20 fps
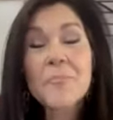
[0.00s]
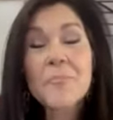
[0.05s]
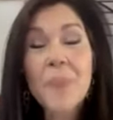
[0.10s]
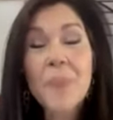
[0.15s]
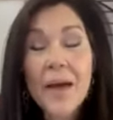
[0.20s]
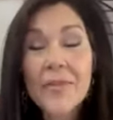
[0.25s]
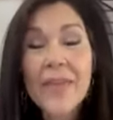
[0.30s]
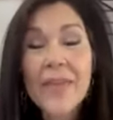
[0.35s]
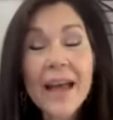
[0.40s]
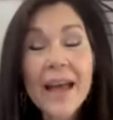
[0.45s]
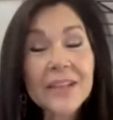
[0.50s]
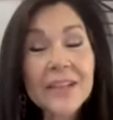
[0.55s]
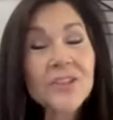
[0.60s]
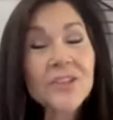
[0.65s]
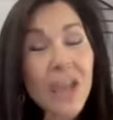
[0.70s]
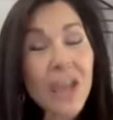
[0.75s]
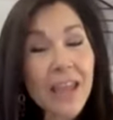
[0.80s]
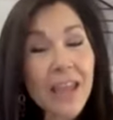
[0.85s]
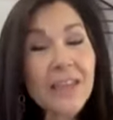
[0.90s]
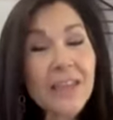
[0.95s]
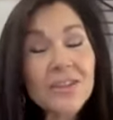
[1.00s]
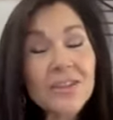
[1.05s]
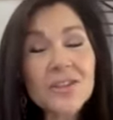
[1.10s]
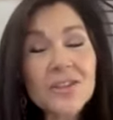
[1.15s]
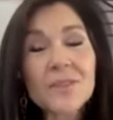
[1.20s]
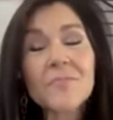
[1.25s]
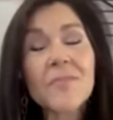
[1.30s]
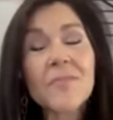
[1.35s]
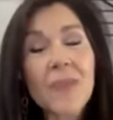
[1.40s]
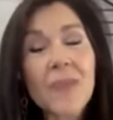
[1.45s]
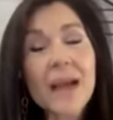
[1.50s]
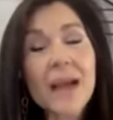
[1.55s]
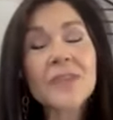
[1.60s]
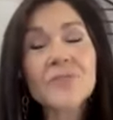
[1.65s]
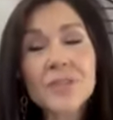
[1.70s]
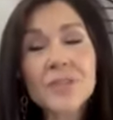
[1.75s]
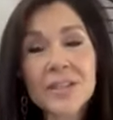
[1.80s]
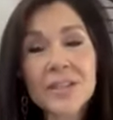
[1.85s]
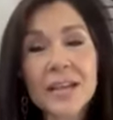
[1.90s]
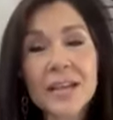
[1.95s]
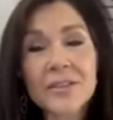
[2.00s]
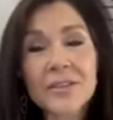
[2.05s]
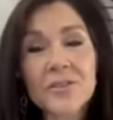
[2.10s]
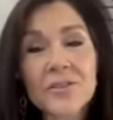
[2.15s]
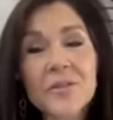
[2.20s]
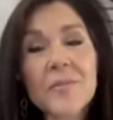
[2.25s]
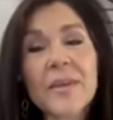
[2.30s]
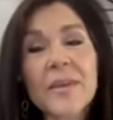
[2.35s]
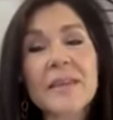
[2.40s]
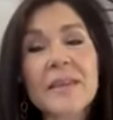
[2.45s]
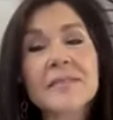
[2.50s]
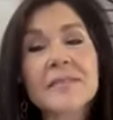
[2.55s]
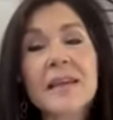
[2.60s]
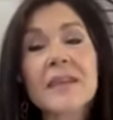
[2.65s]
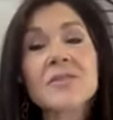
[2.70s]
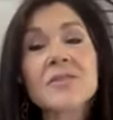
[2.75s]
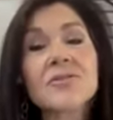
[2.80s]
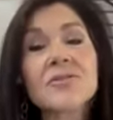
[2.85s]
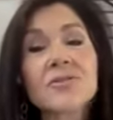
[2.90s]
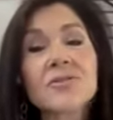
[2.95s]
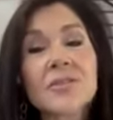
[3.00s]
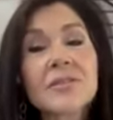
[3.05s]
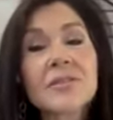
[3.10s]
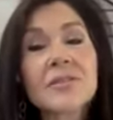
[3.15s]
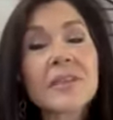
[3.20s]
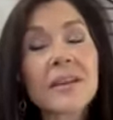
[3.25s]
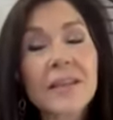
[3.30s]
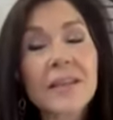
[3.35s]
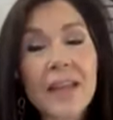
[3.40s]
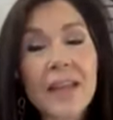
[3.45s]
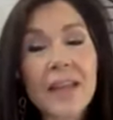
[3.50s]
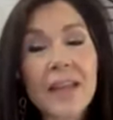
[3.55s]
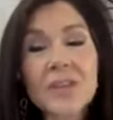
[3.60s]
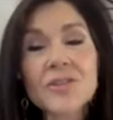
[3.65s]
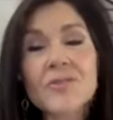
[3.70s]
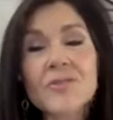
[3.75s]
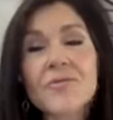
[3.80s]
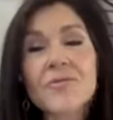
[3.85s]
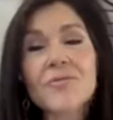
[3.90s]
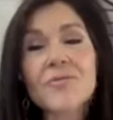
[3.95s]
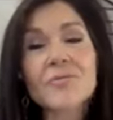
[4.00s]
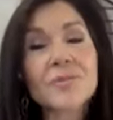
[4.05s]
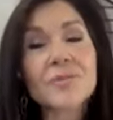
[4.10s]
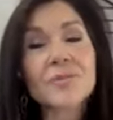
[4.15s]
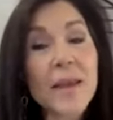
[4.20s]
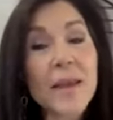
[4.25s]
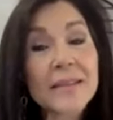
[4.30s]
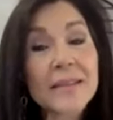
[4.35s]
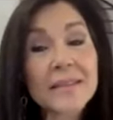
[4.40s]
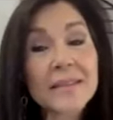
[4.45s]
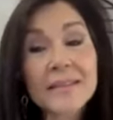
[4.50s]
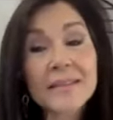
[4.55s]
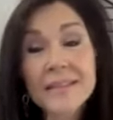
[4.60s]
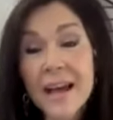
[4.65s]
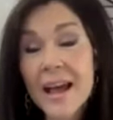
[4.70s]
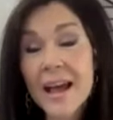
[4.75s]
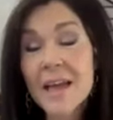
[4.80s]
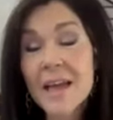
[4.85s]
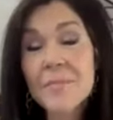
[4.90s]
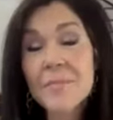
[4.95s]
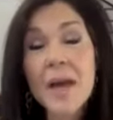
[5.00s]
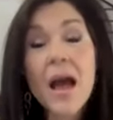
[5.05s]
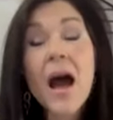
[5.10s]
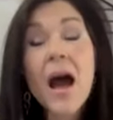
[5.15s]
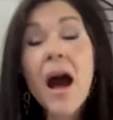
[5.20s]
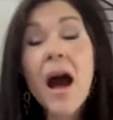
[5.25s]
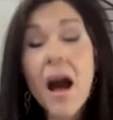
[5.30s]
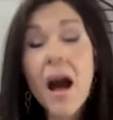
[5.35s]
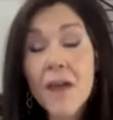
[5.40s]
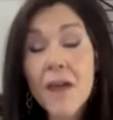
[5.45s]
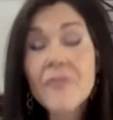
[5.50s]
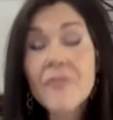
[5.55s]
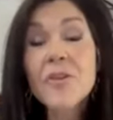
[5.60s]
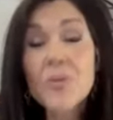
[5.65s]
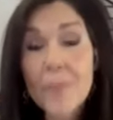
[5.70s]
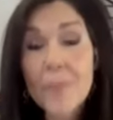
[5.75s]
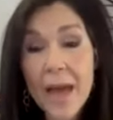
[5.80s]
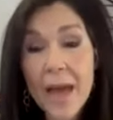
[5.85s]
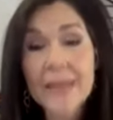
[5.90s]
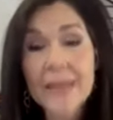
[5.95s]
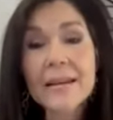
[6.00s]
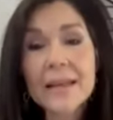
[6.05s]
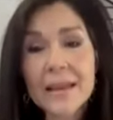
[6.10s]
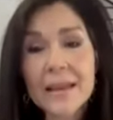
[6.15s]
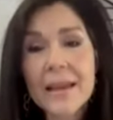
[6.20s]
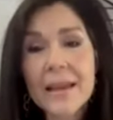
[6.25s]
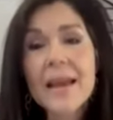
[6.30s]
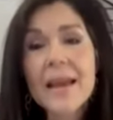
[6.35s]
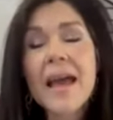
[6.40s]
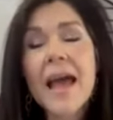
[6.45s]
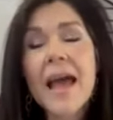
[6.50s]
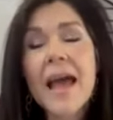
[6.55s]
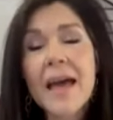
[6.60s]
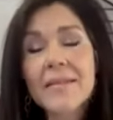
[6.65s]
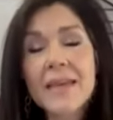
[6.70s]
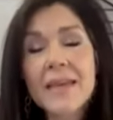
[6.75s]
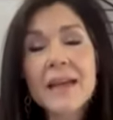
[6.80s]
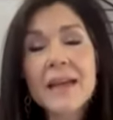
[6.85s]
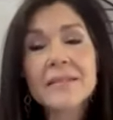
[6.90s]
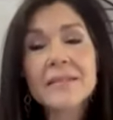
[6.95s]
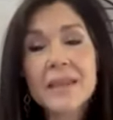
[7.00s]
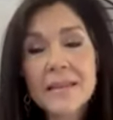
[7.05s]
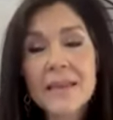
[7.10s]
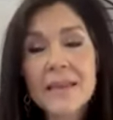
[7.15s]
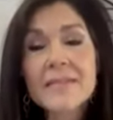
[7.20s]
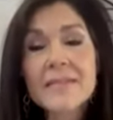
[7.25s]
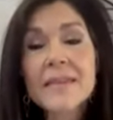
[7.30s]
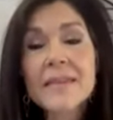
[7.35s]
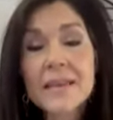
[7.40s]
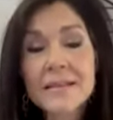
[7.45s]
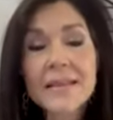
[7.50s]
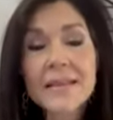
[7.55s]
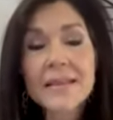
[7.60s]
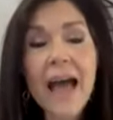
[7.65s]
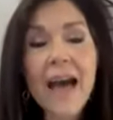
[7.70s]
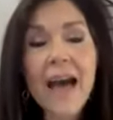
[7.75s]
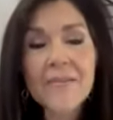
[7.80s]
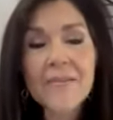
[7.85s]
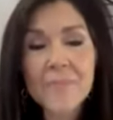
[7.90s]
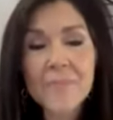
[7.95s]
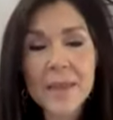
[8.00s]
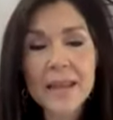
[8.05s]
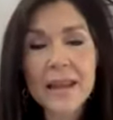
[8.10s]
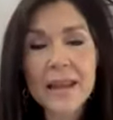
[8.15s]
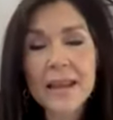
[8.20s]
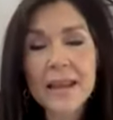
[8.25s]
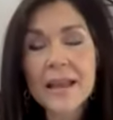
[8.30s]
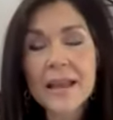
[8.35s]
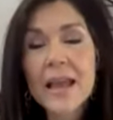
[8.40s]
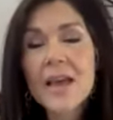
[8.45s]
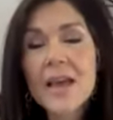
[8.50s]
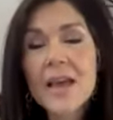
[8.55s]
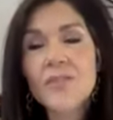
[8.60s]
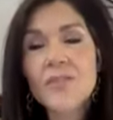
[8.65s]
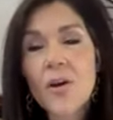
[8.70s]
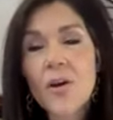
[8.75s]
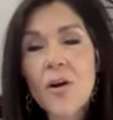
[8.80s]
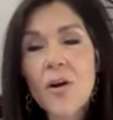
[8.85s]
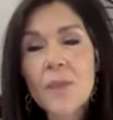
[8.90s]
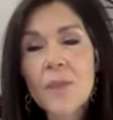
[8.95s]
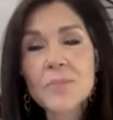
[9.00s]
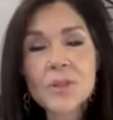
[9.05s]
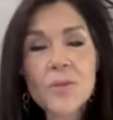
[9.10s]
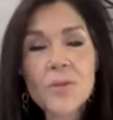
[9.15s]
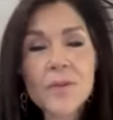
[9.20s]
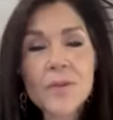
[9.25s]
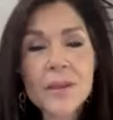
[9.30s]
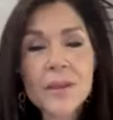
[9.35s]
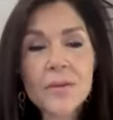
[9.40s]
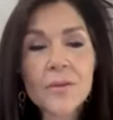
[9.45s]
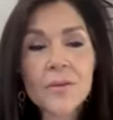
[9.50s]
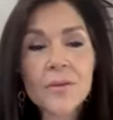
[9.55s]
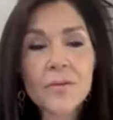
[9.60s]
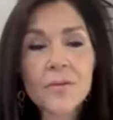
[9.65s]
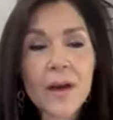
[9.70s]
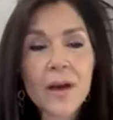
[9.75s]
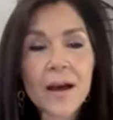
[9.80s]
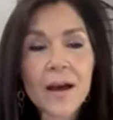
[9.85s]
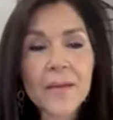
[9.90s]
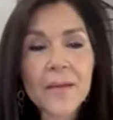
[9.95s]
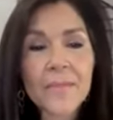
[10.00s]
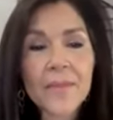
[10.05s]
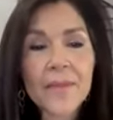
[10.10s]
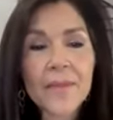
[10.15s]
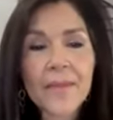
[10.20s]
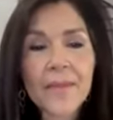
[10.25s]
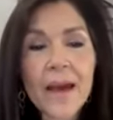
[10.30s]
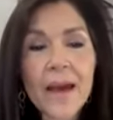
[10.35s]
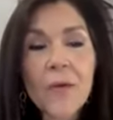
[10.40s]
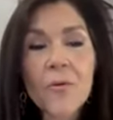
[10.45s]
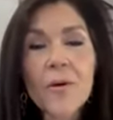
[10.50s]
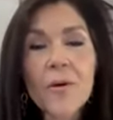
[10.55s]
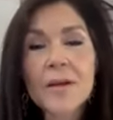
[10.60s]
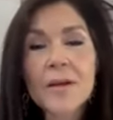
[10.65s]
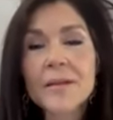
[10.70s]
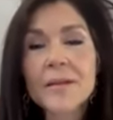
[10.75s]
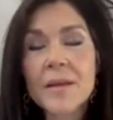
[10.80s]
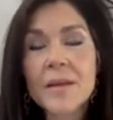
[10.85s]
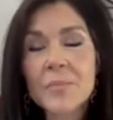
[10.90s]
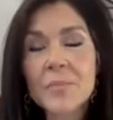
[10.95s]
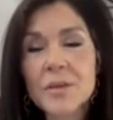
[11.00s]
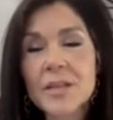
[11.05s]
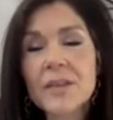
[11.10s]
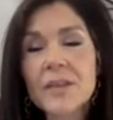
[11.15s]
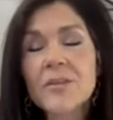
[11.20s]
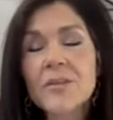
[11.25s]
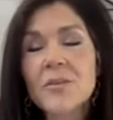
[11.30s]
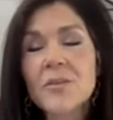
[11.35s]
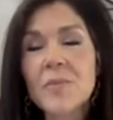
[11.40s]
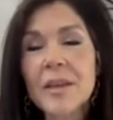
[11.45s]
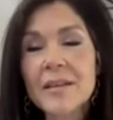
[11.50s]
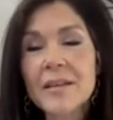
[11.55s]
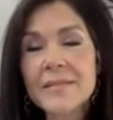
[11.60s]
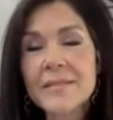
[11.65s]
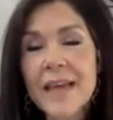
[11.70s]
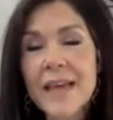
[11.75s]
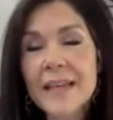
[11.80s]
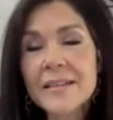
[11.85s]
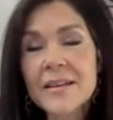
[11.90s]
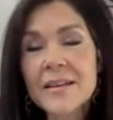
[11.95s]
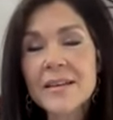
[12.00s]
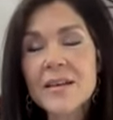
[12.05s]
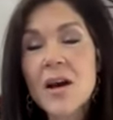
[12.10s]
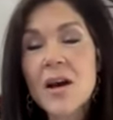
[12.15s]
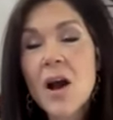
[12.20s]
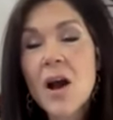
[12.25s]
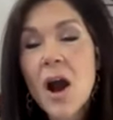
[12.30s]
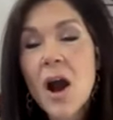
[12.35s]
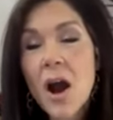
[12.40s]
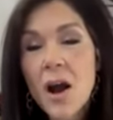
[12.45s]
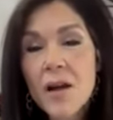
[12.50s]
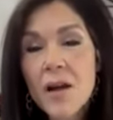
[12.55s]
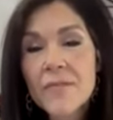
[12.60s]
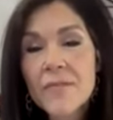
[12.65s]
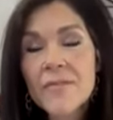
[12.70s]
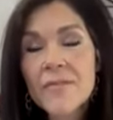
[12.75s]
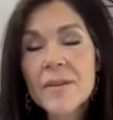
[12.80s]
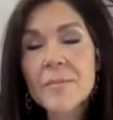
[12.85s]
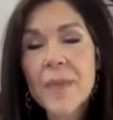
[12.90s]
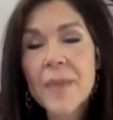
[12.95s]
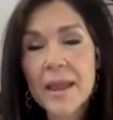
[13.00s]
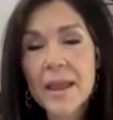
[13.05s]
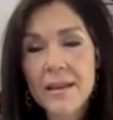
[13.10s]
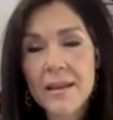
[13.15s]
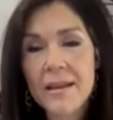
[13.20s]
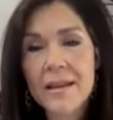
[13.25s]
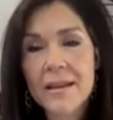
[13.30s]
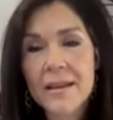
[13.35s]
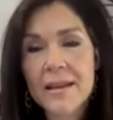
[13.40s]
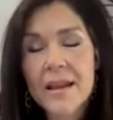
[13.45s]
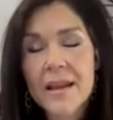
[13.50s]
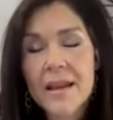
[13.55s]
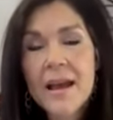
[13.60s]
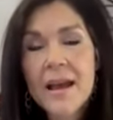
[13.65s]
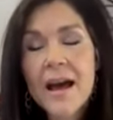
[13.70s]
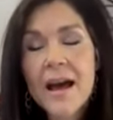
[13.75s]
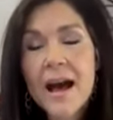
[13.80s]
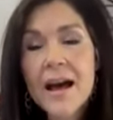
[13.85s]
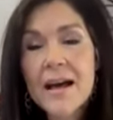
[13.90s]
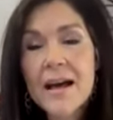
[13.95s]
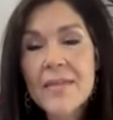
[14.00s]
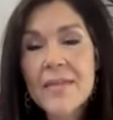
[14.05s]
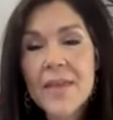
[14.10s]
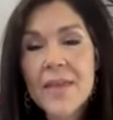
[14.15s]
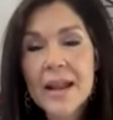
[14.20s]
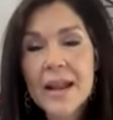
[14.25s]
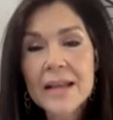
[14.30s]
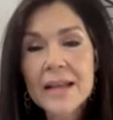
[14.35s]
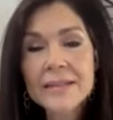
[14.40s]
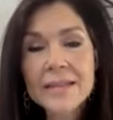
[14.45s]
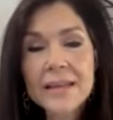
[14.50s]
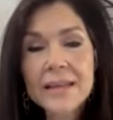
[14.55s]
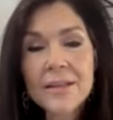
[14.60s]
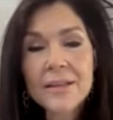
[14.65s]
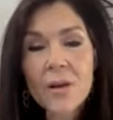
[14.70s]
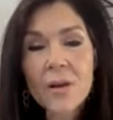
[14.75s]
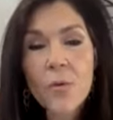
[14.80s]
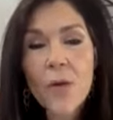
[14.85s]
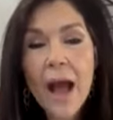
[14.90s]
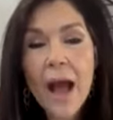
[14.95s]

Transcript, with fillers: But that changed my trajectory because I understood the connection through space and time of humanity and the idea that things have meaning so I'm showing you um, that one in particular because that's a Harvey painting uh, that I did.